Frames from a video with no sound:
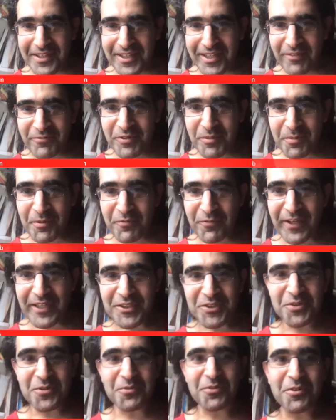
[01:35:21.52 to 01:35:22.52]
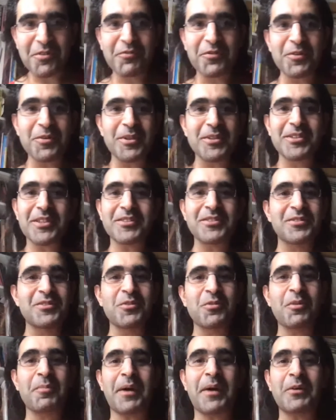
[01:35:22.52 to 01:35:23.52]
If the professional reviewer
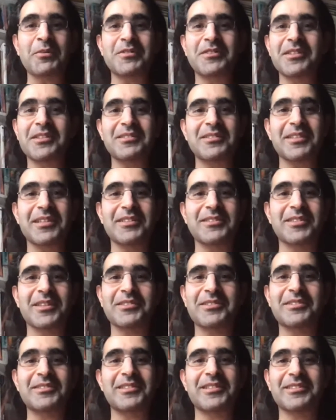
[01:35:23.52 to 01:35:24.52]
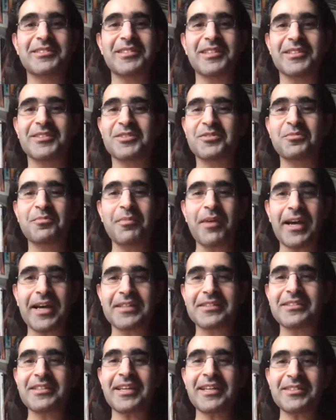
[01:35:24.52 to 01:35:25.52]
doesn't know about it, it doesn't exist.
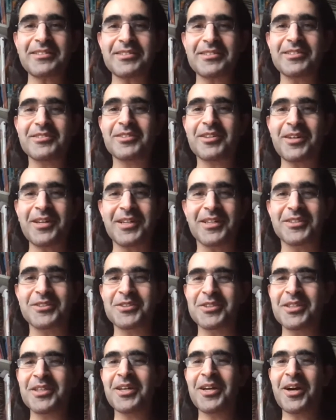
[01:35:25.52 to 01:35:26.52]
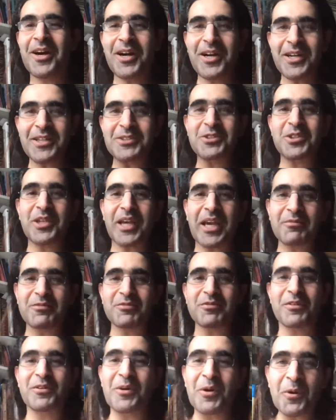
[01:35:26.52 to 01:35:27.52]
Man, that is harsh. Harsh
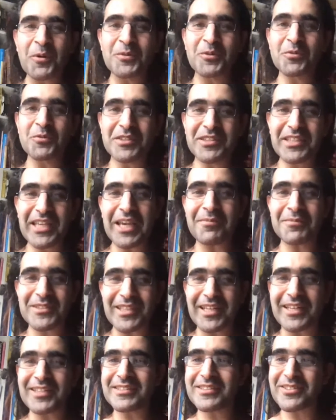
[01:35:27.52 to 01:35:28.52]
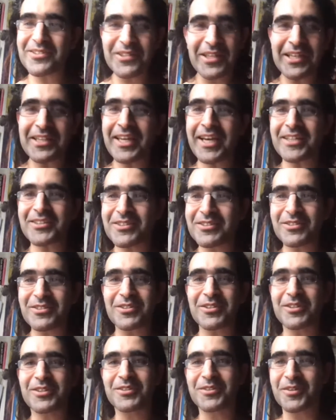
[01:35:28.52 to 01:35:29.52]
times for all those games that Elaine
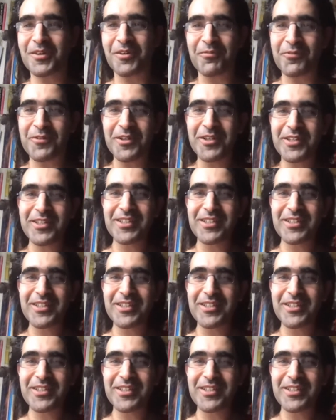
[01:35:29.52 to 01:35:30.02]
hasn't heard of.